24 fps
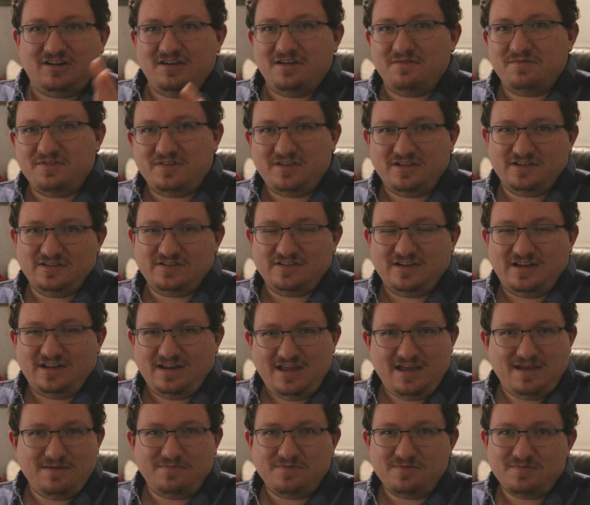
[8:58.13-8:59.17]
everything's not
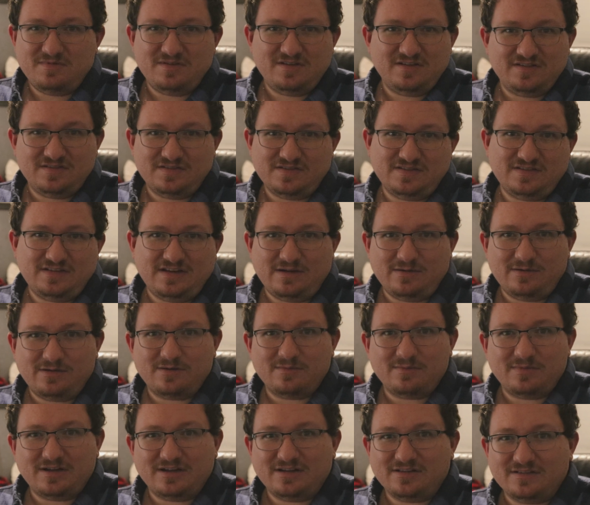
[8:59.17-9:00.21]
happy because it's now out
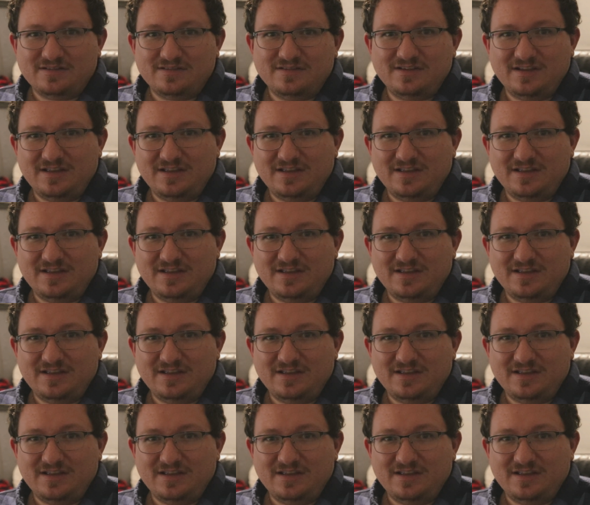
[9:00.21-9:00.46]
of balance,